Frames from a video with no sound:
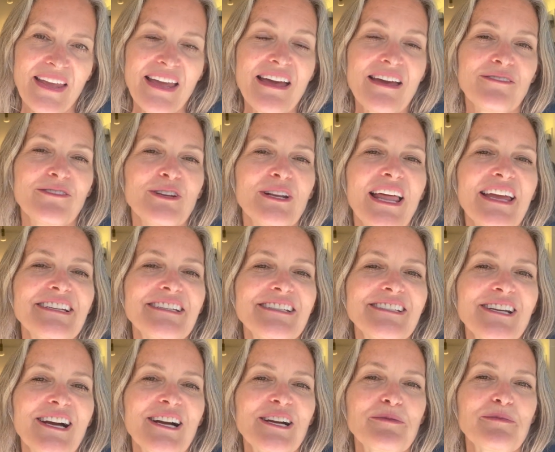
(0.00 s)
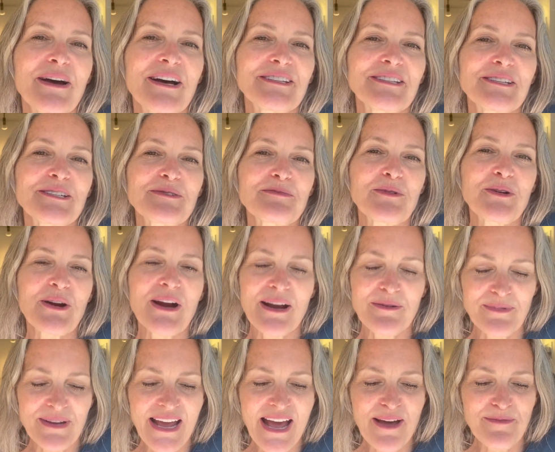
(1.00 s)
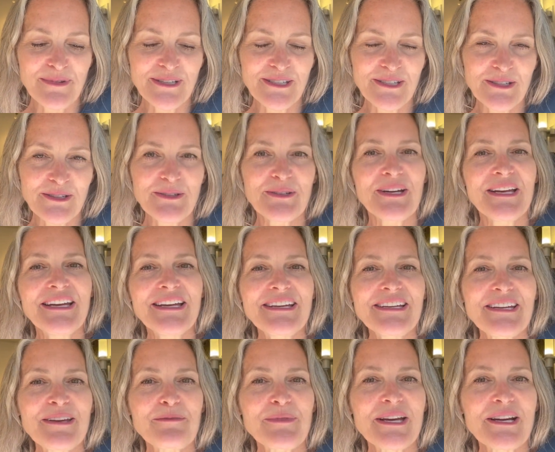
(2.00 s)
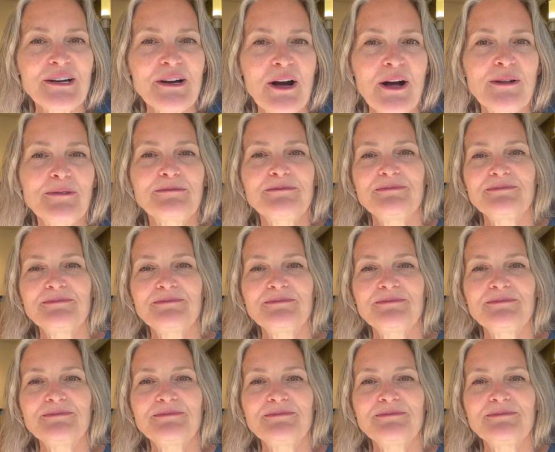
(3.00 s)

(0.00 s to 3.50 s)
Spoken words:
If you'd like to talk about this more, I'd be happy to. Give me a call.